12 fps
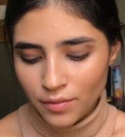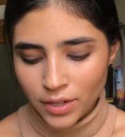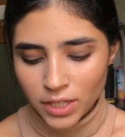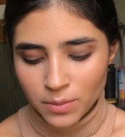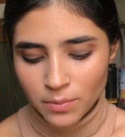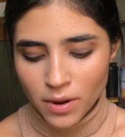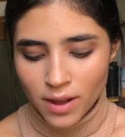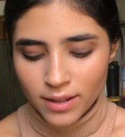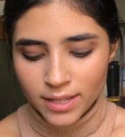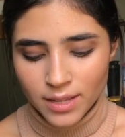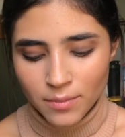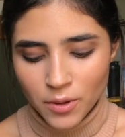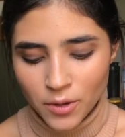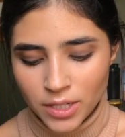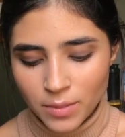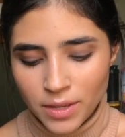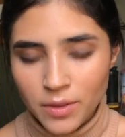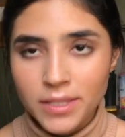First product I'm going
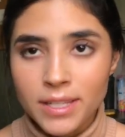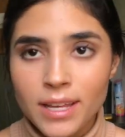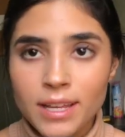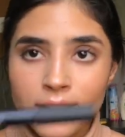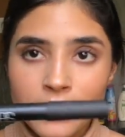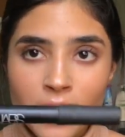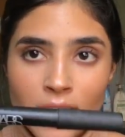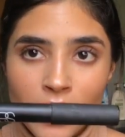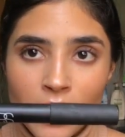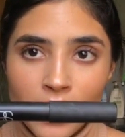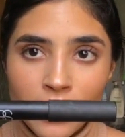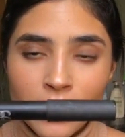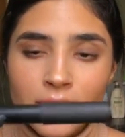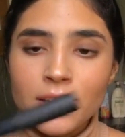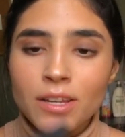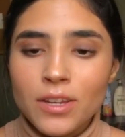to be using is this